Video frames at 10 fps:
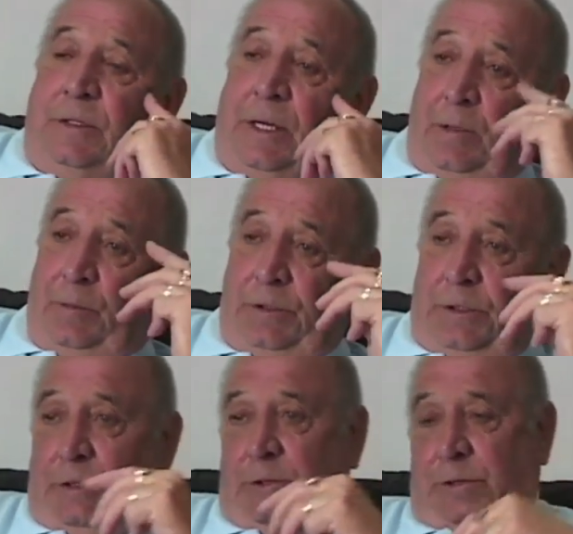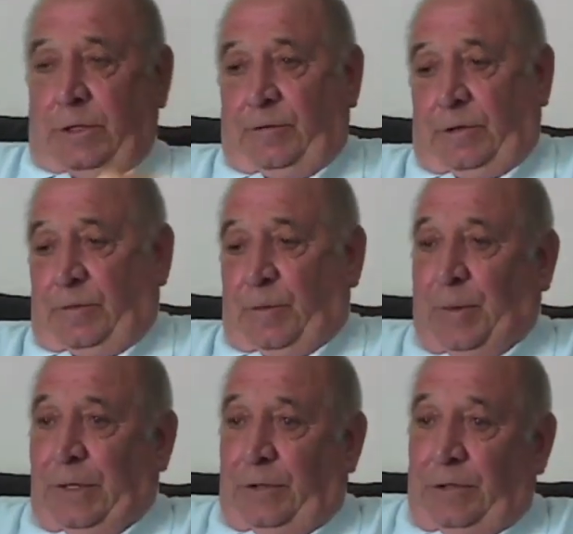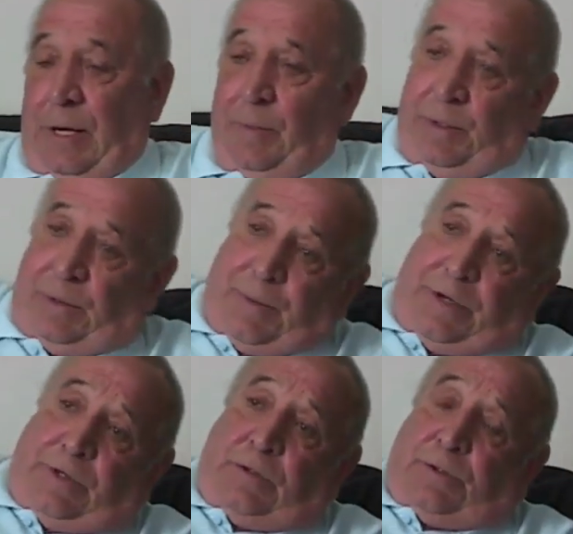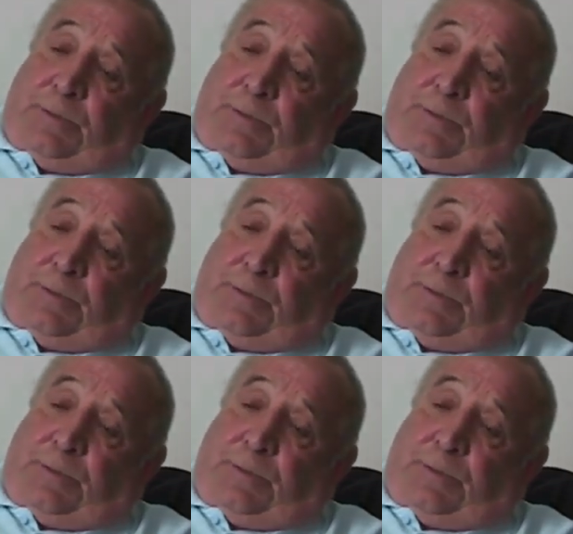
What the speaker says: helmets. And they used to have a battery lamp. The battery used to